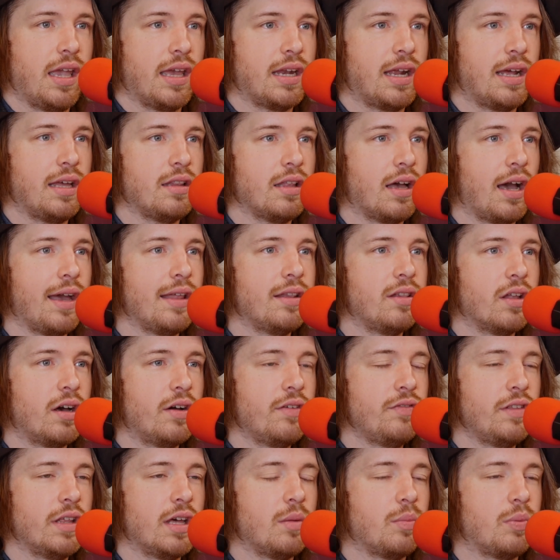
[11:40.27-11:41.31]
And I
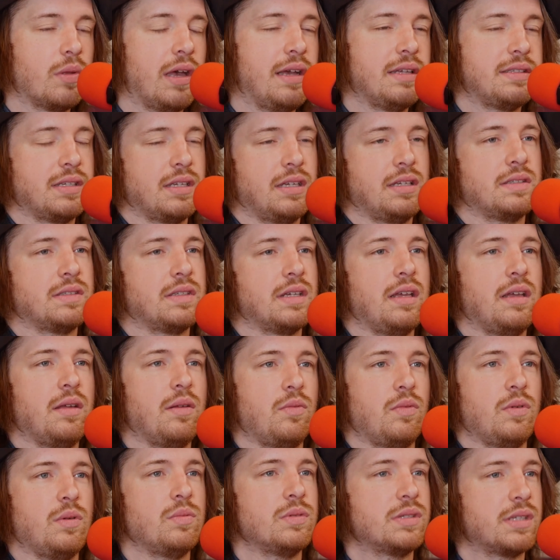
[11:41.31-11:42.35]
love that place, and
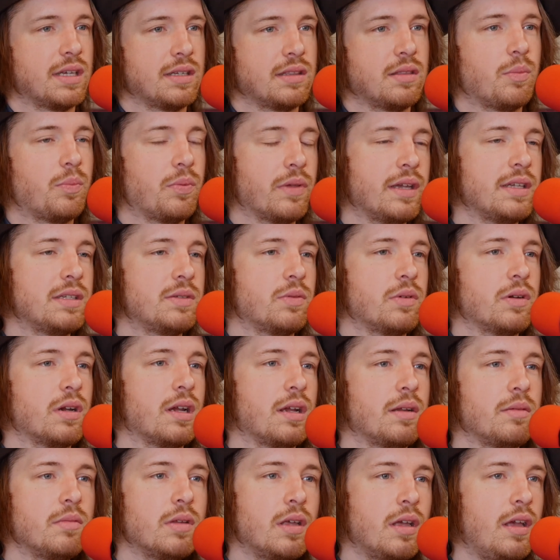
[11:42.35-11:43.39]
it was like the place
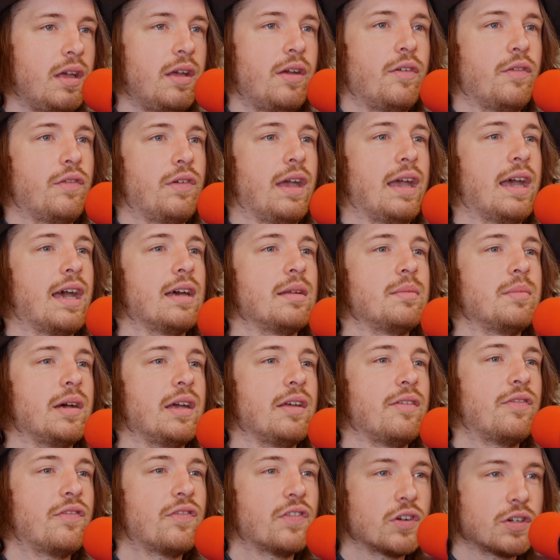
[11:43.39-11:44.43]
where I had
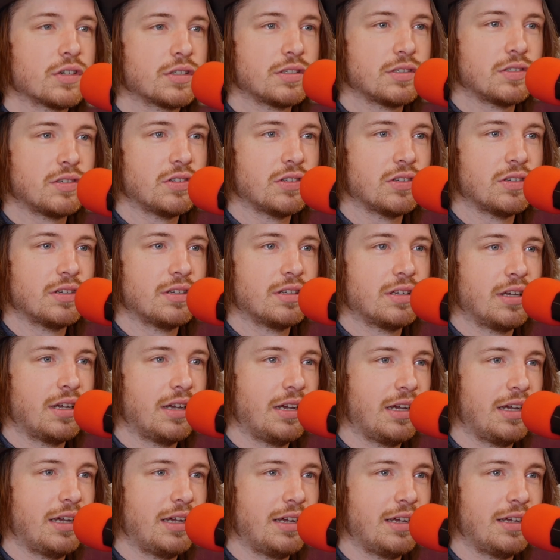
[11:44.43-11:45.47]
my first
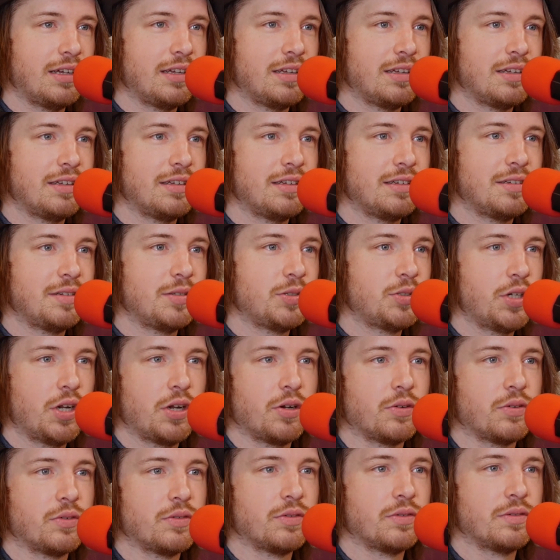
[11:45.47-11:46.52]

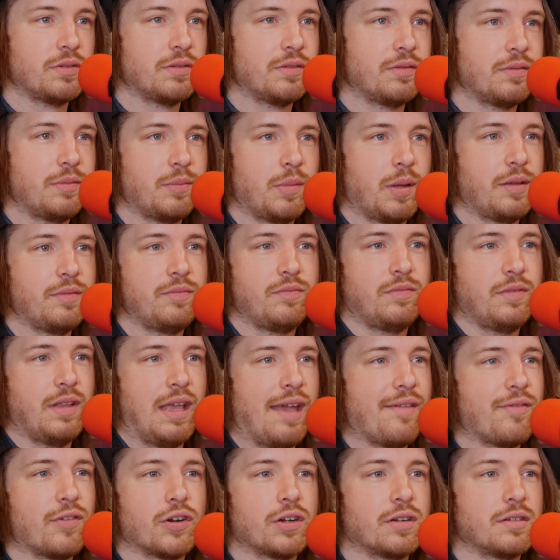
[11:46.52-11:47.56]
show,
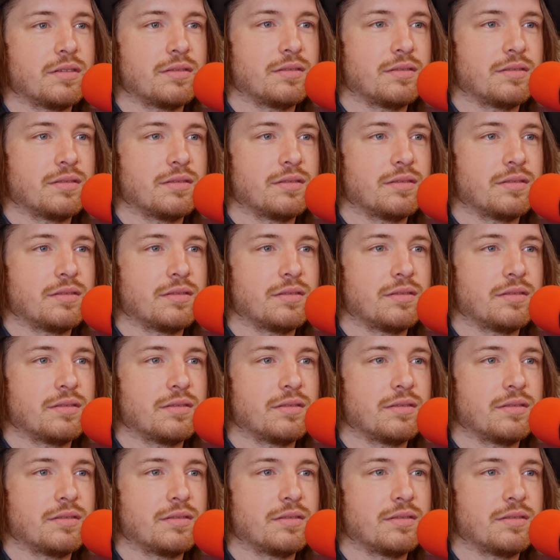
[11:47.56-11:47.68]
ever.